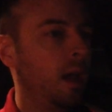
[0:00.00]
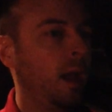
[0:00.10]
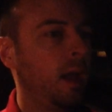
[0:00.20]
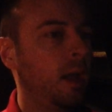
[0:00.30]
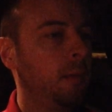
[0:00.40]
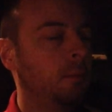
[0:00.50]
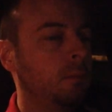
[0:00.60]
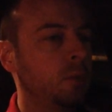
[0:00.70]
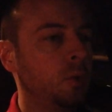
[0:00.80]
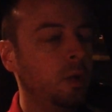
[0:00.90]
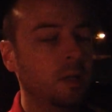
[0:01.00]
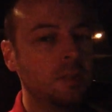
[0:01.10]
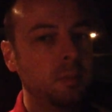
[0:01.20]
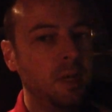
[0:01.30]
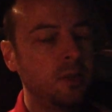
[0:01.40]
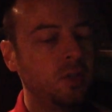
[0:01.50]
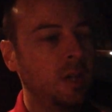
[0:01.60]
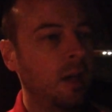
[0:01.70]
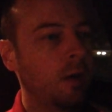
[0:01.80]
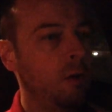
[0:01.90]
And doing a speed
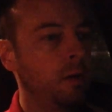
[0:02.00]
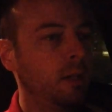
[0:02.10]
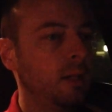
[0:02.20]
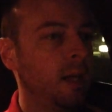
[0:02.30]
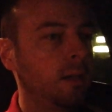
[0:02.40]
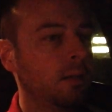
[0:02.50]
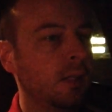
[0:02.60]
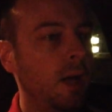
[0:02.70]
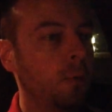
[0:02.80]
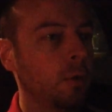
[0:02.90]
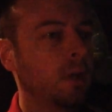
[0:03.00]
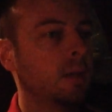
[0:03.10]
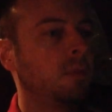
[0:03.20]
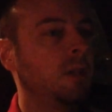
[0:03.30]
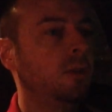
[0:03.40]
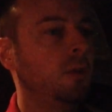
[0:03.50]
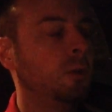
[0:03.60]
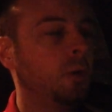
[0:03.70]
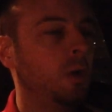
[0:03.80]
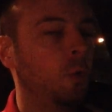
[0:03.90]
check on it out of the networking
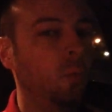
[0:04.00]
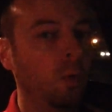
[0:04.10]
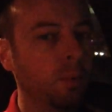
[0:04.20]
menu will